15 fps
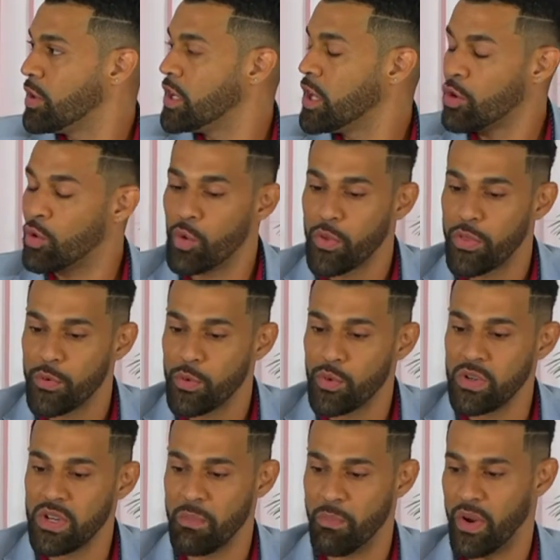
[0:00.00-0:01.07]
or they go
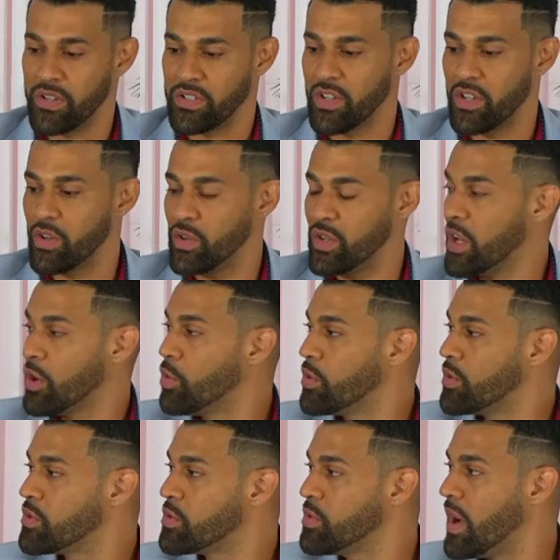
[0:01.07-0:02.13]
through depression, or they go
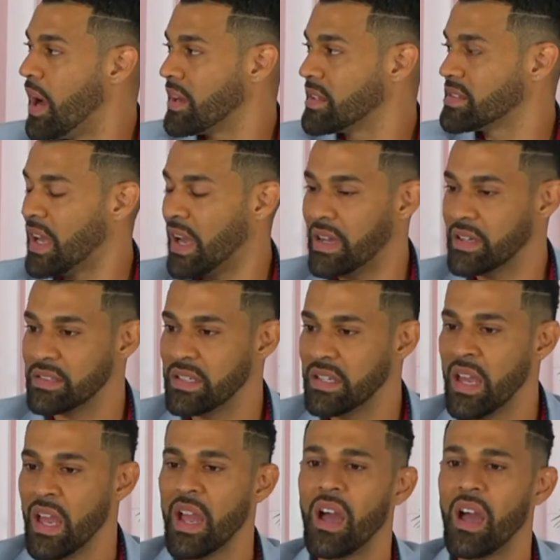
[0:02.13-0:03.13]
through anxiety?